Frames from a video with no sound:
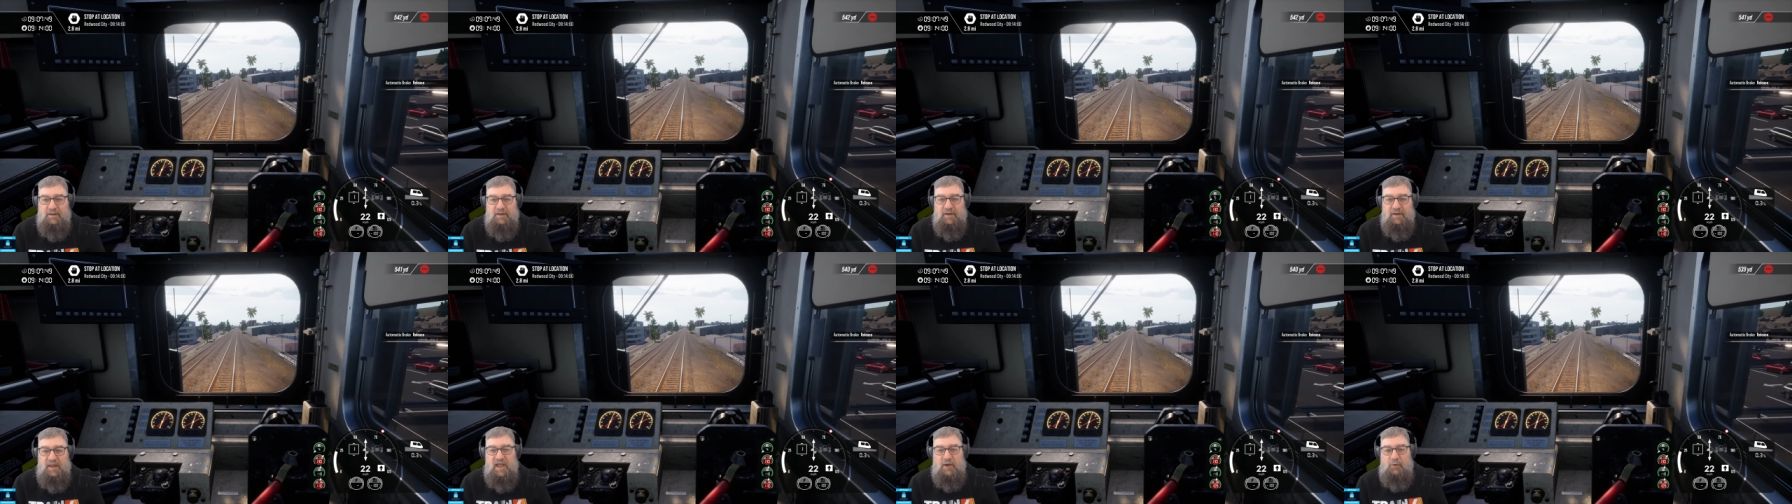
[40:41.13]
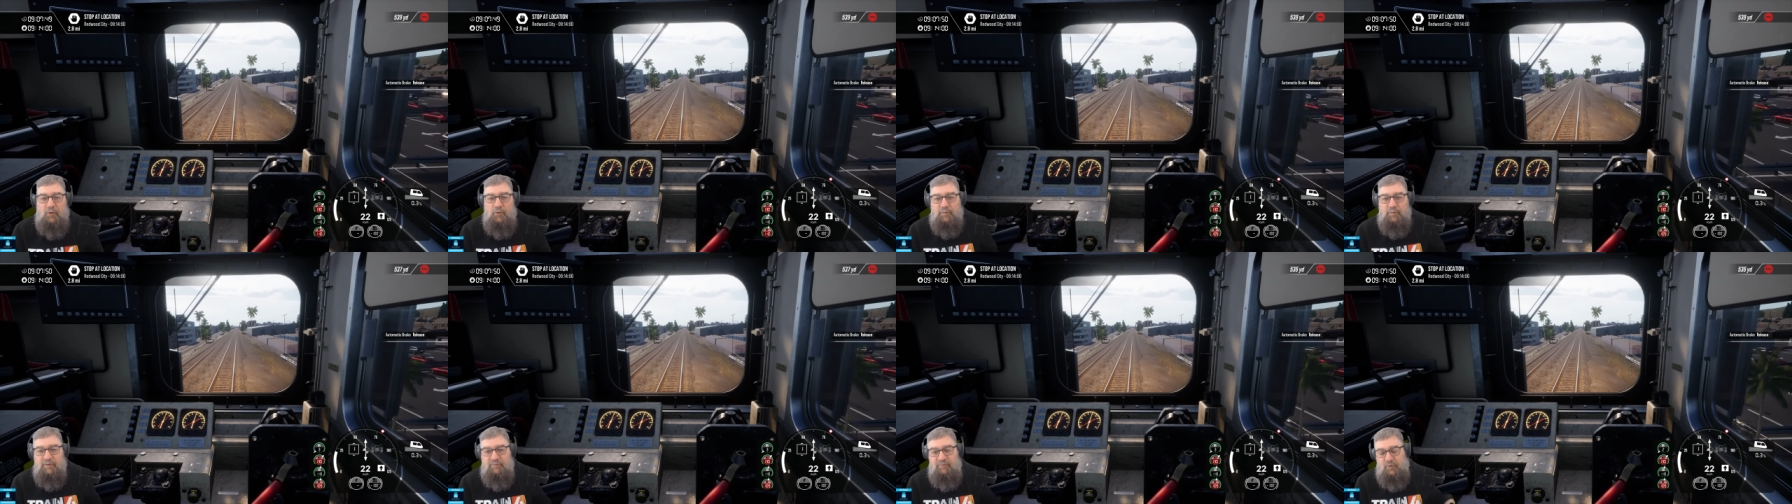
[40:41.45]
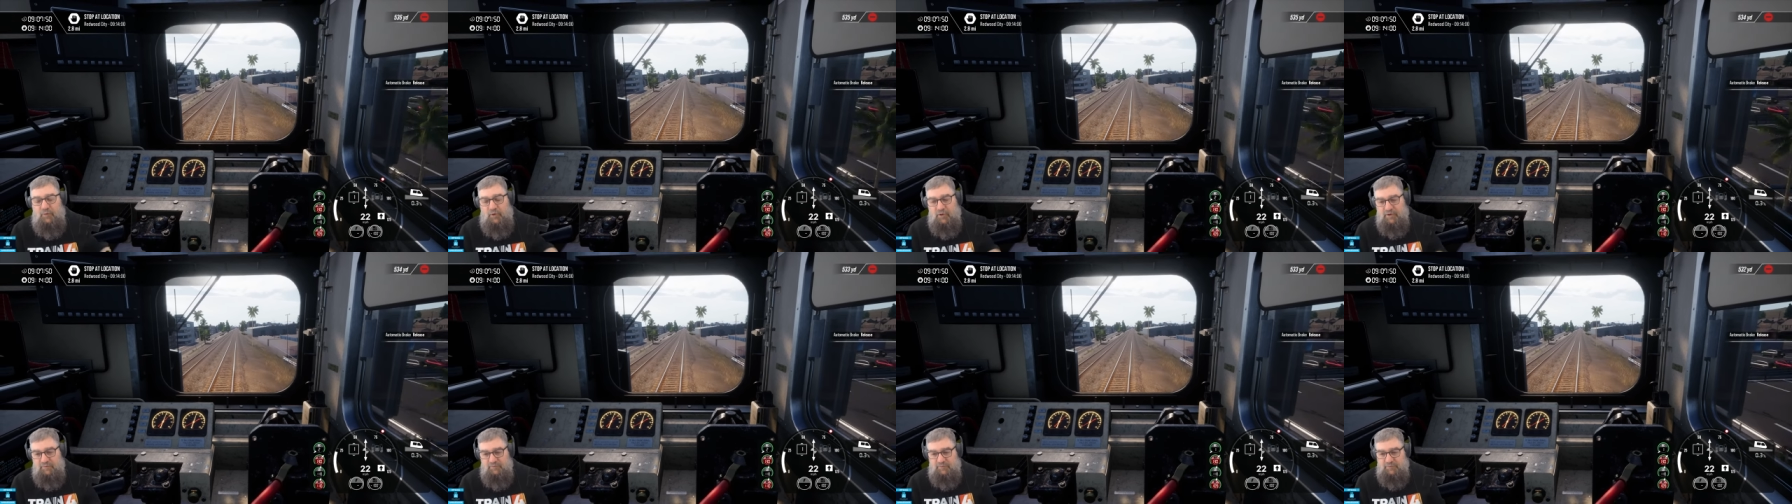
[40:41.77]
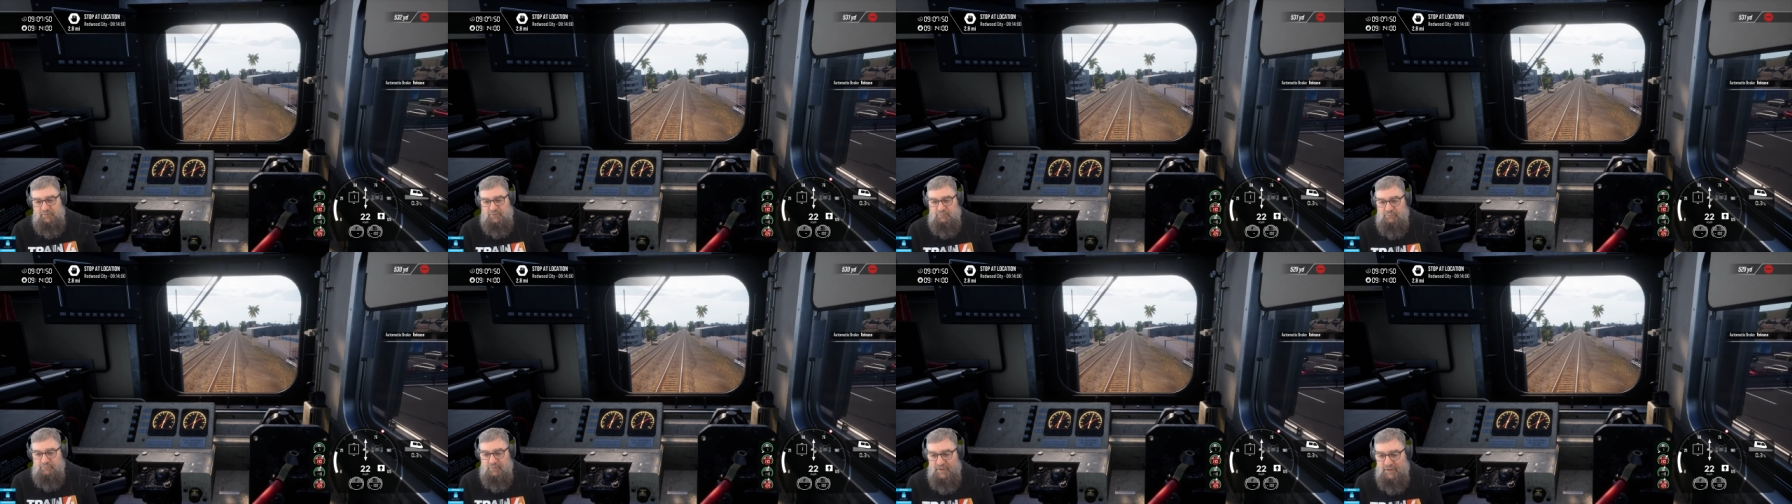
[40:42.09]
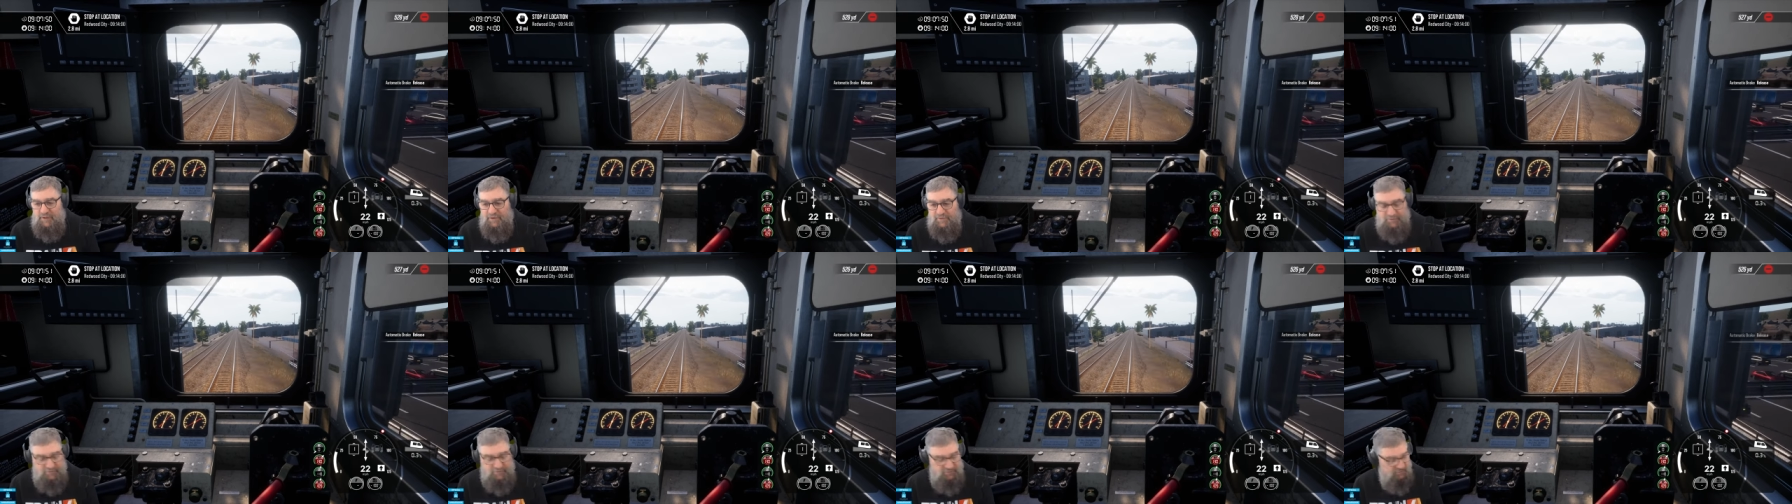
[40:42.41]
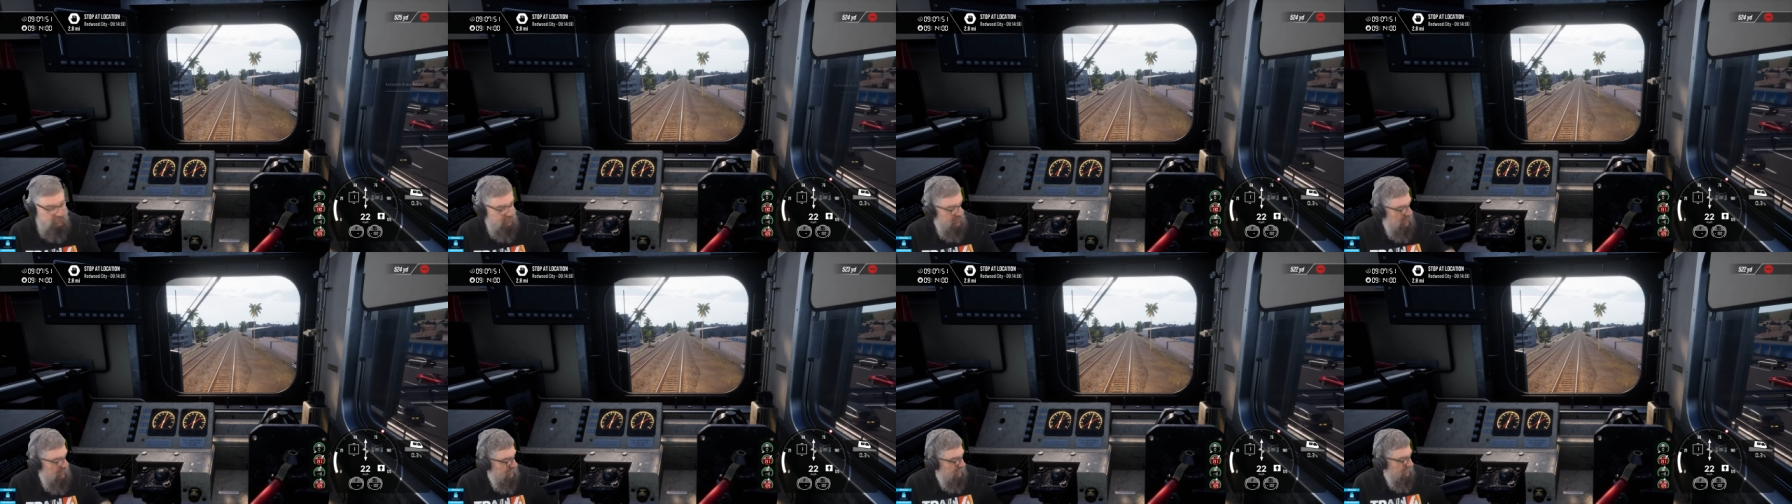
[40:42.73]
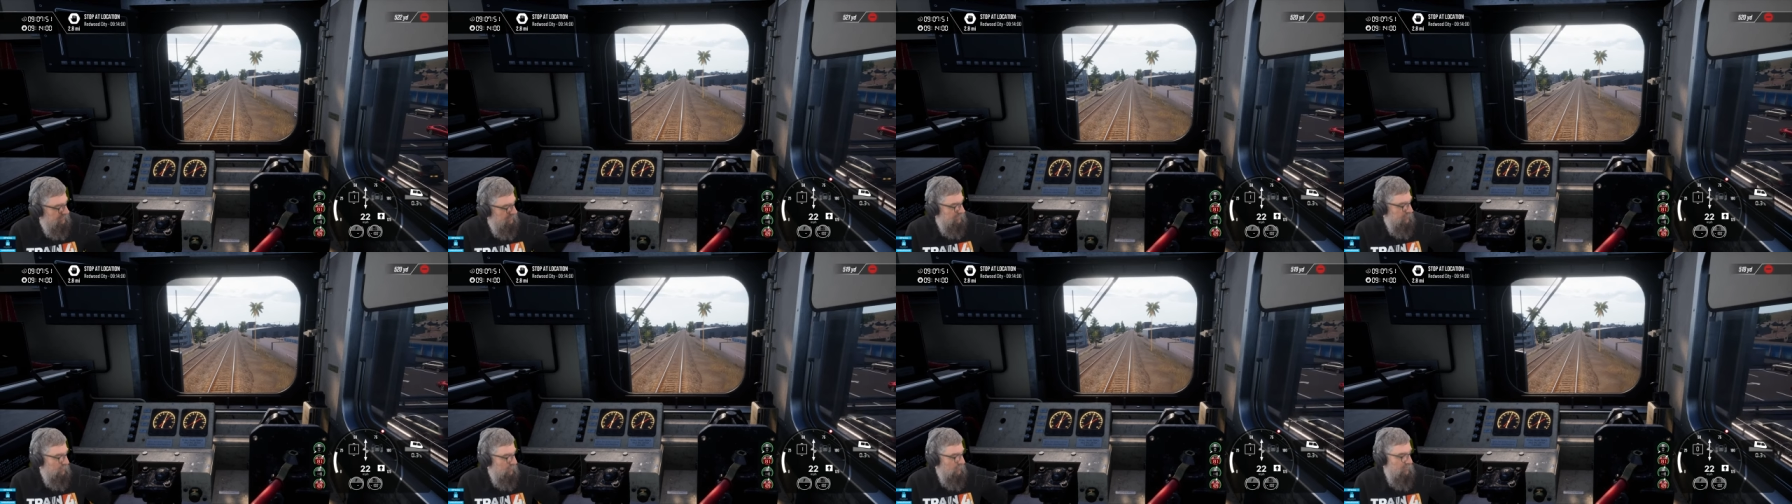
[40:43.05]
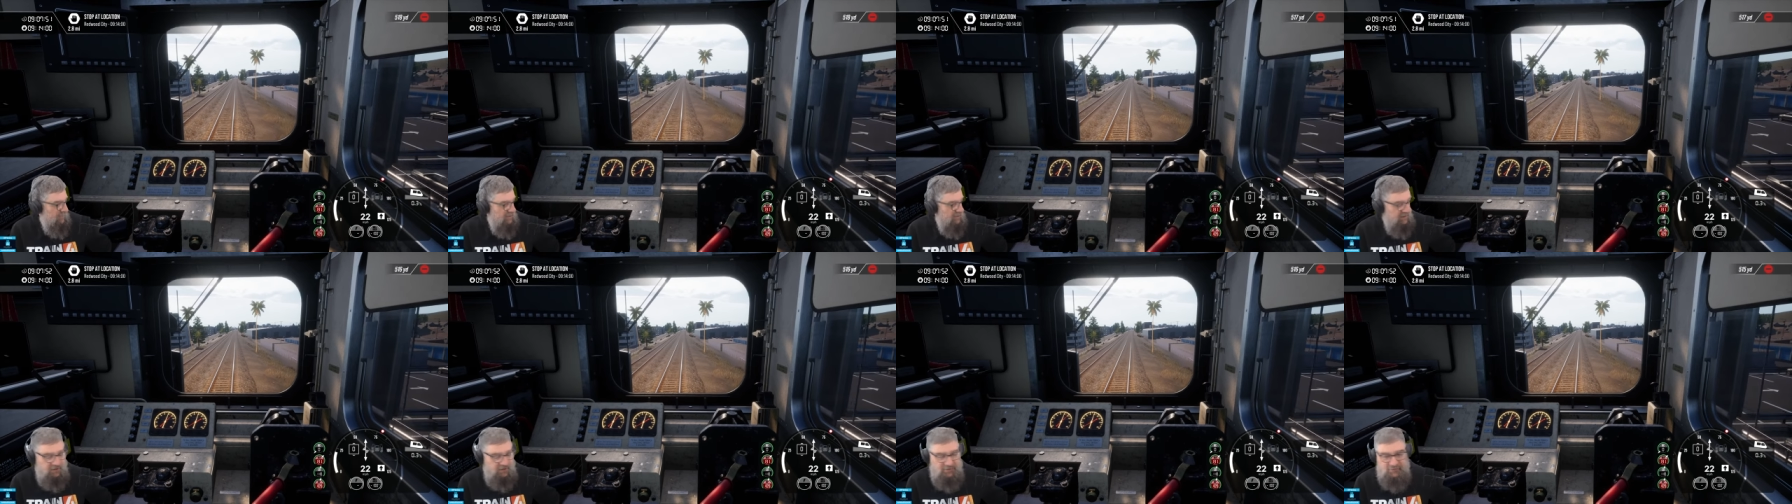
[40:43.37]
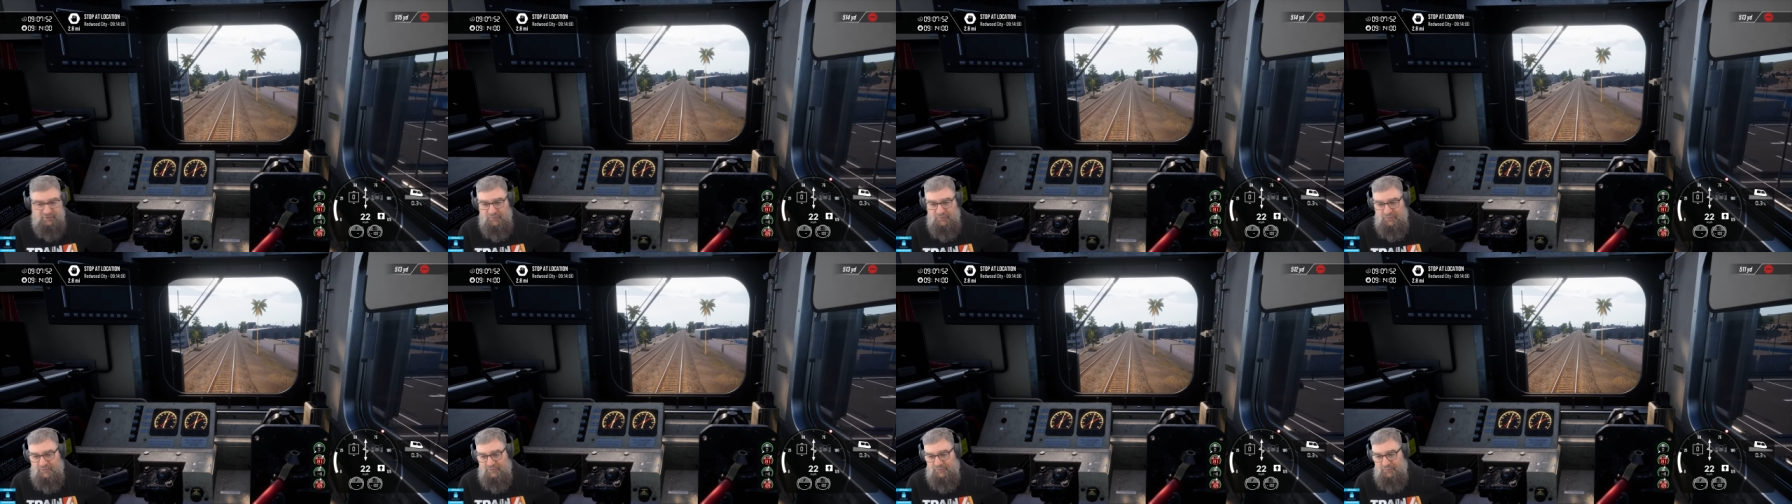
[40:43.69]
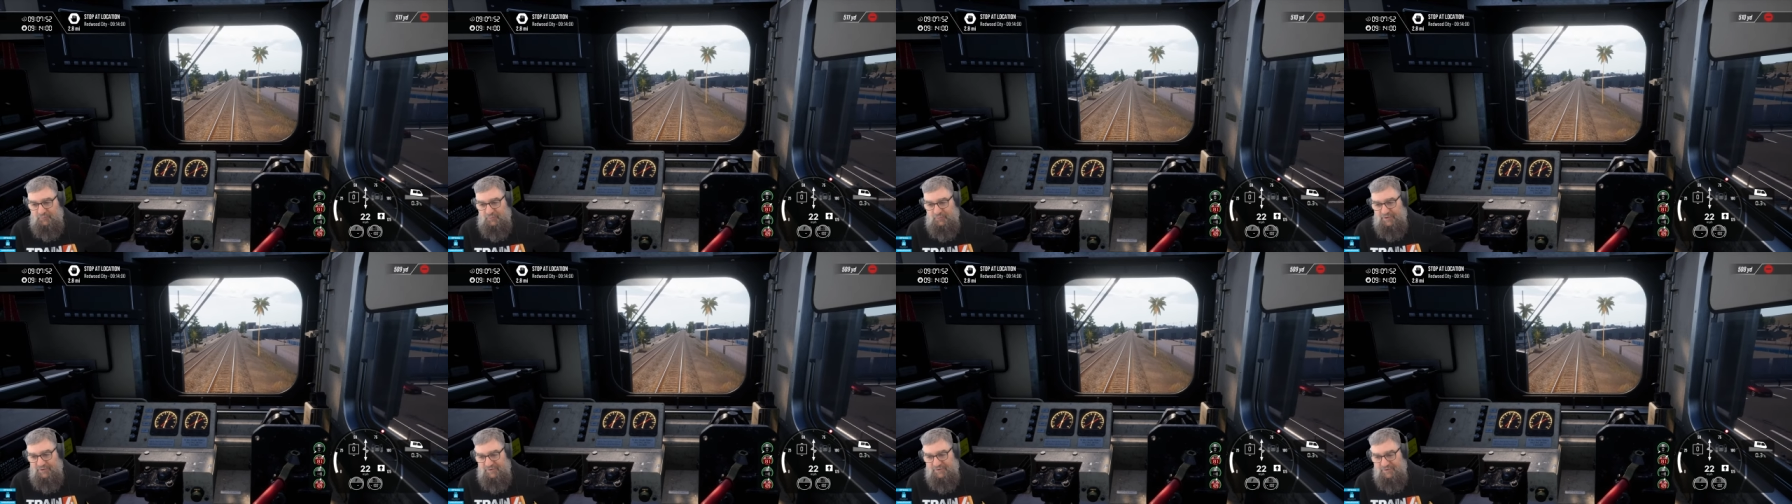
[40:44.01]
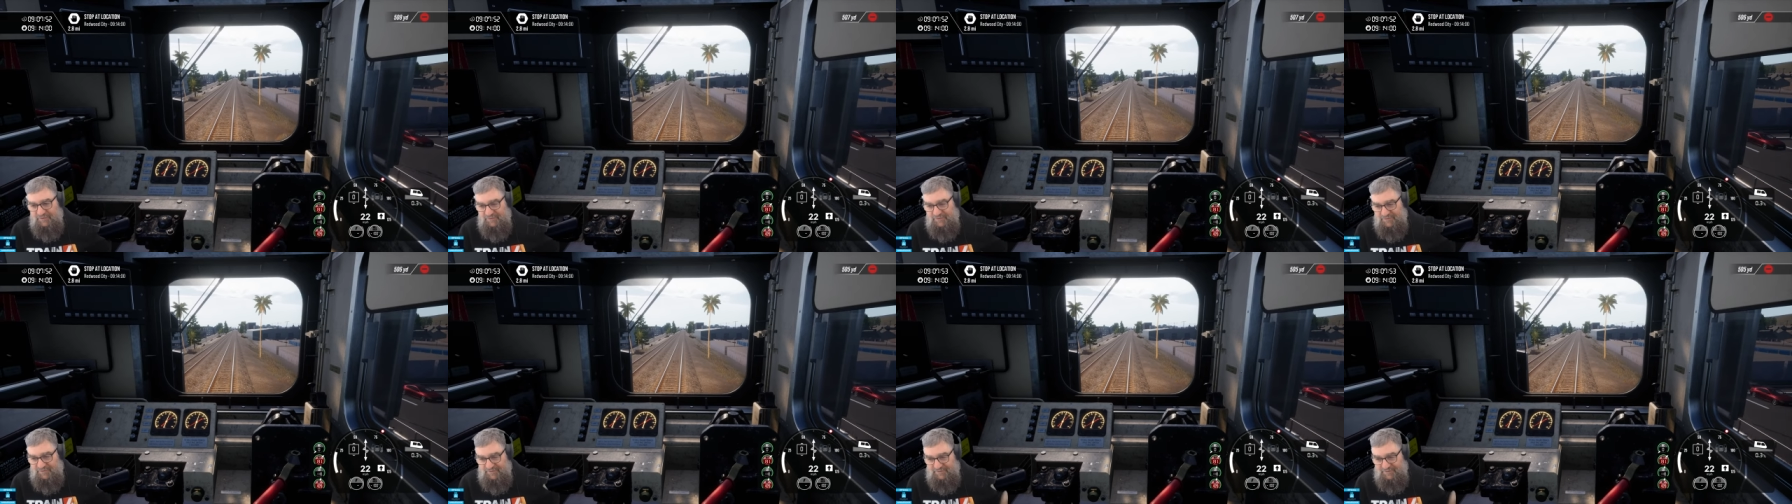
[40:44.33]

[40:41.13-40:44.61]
Now we'll be fine for the red, and it's gone back into notch one.